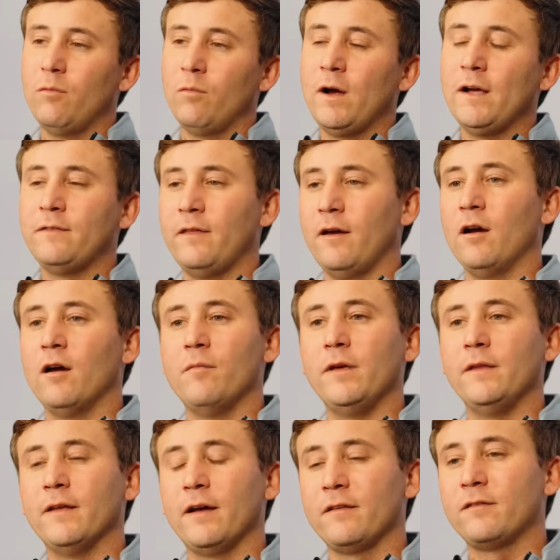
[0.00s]
right there, I
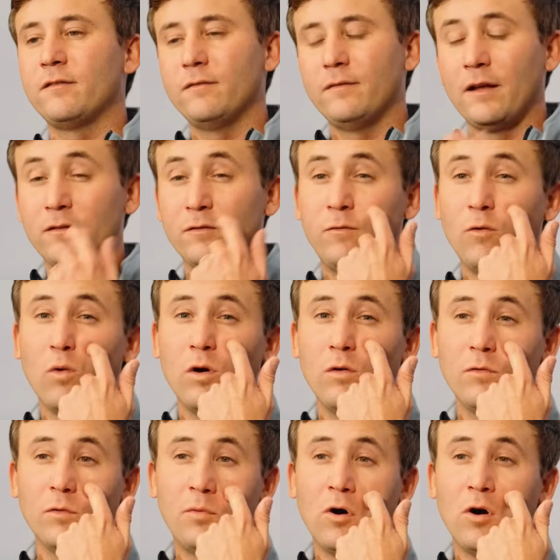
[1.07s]
mean, that's, that's four
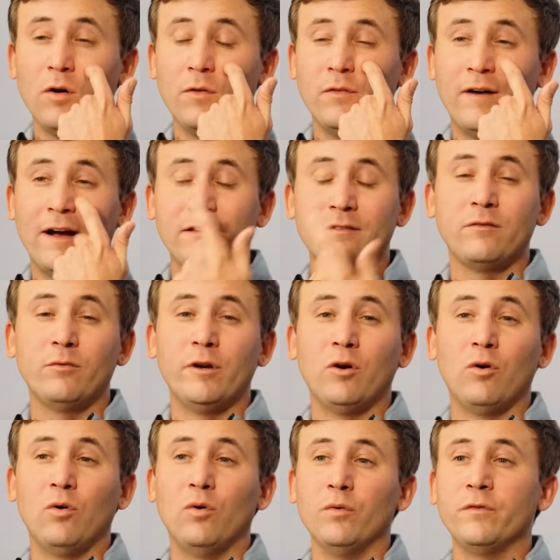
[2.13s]
over par on the last three
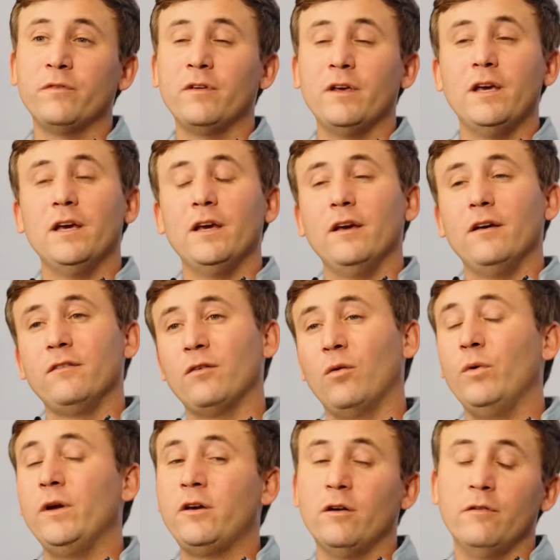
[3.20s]
holes. So
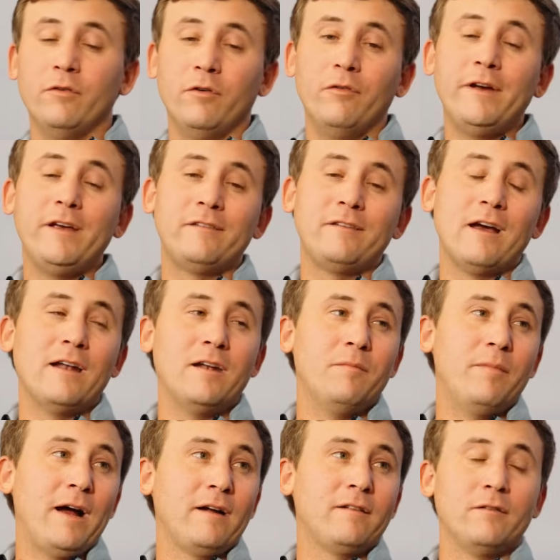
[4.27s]
we could have at least gotten
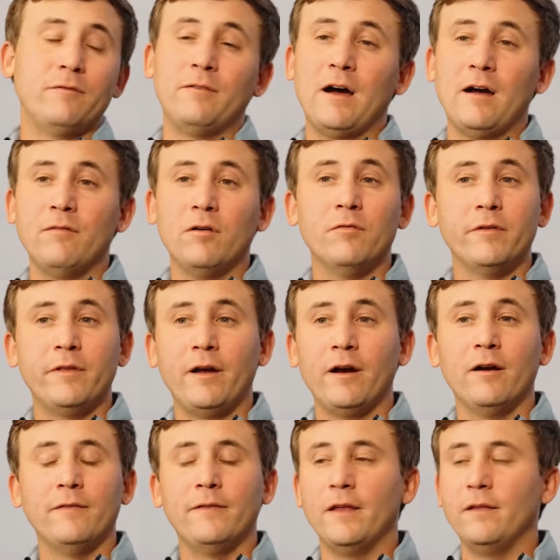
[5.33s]
it back to five over
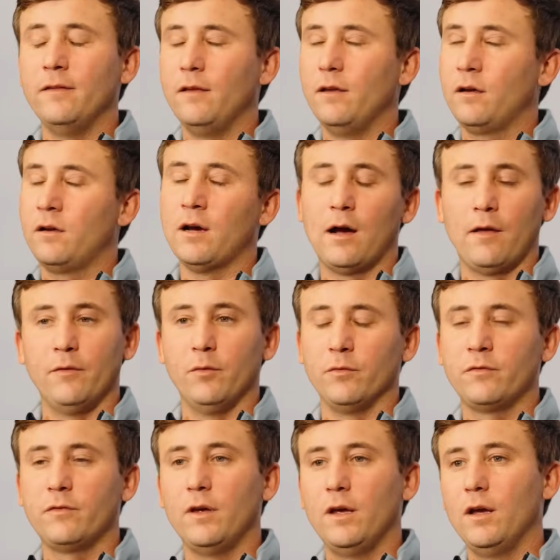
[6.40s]
there. And then, God, there
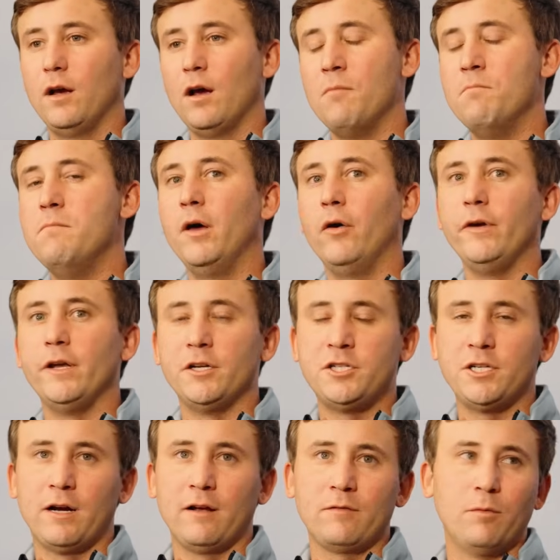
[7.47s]
was a million
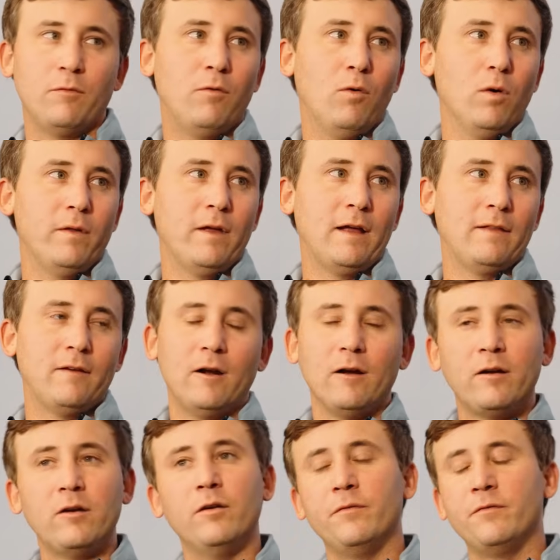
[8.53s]
shots before that that
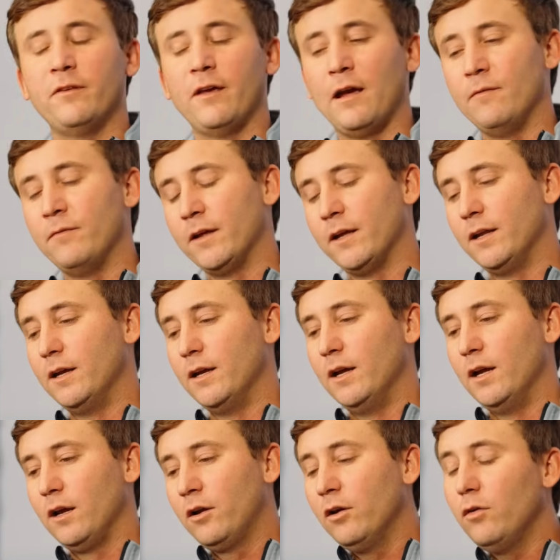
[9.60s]
I could have saved that
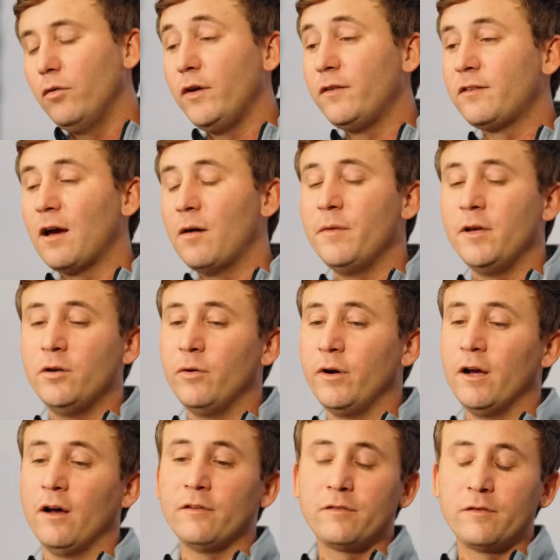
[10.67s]
could at least got me into
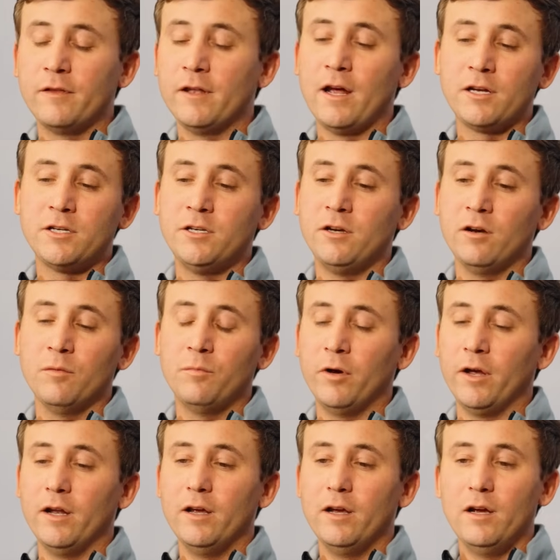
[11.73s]
Augusta the next year.
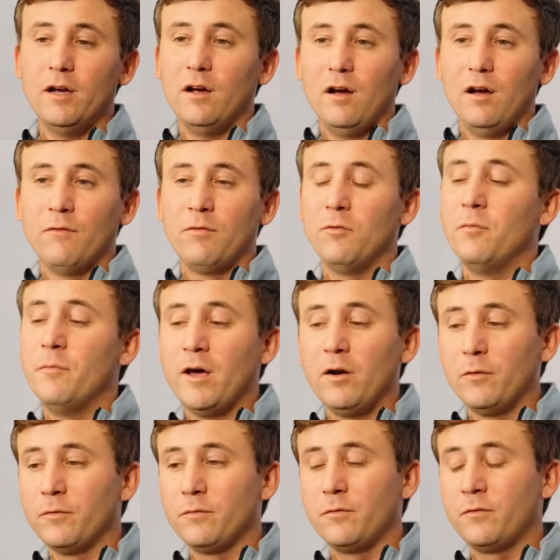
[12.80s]
But from a
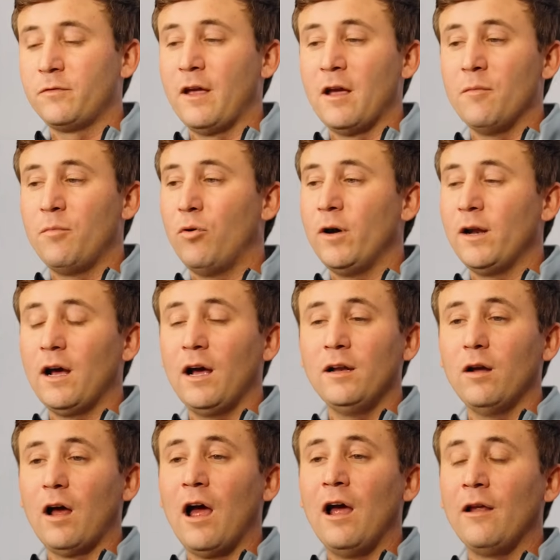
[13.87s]
mental standpoint,
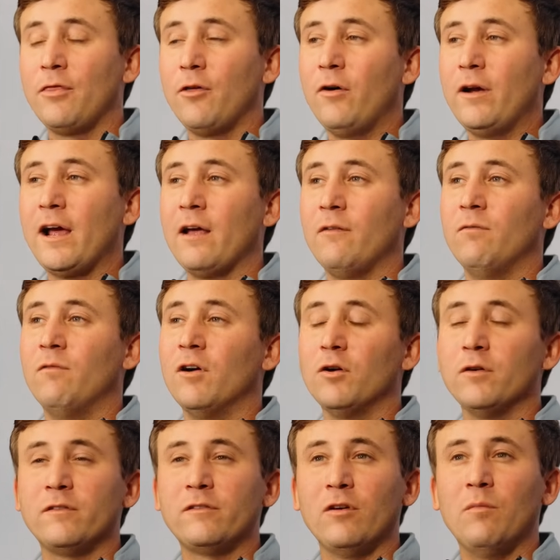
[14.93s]
I, I thought I had
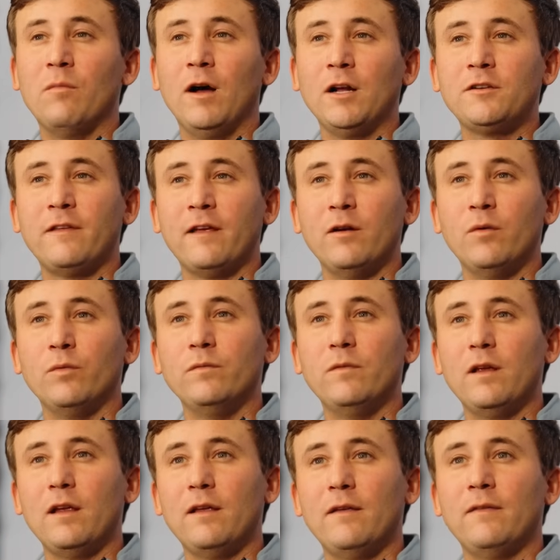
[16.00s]
learned so much that it
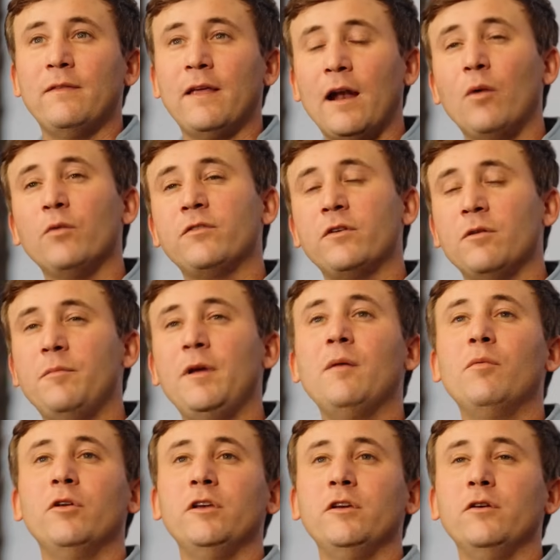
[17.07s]
that I was going to be able to